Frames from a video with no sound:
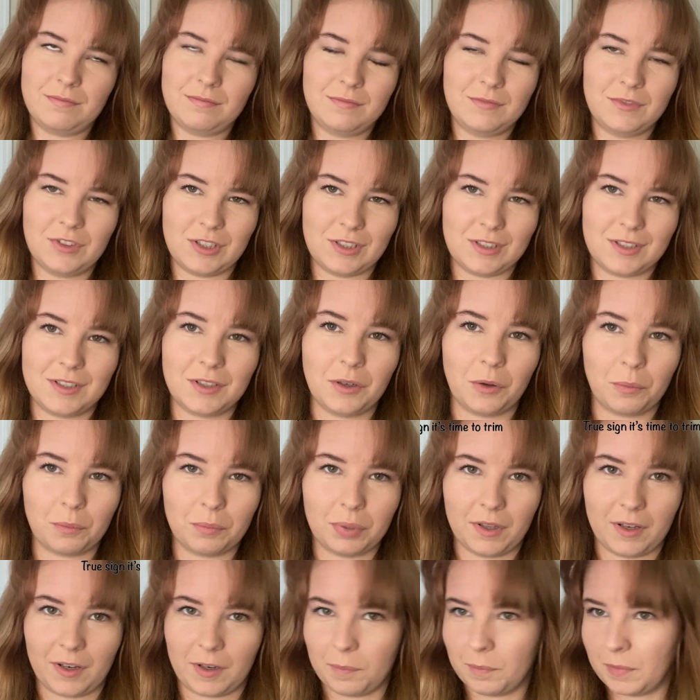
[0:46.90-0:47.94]
just don't
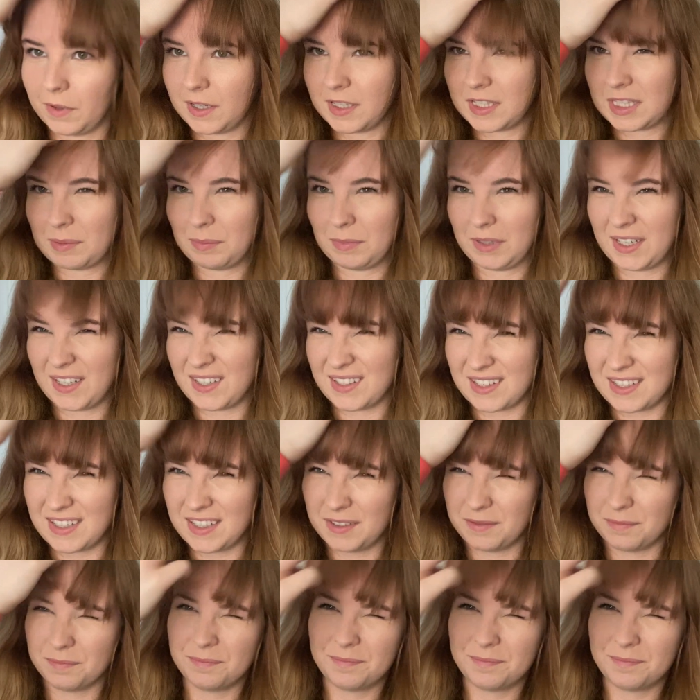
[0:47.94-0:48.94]
pluck because I'm lazy.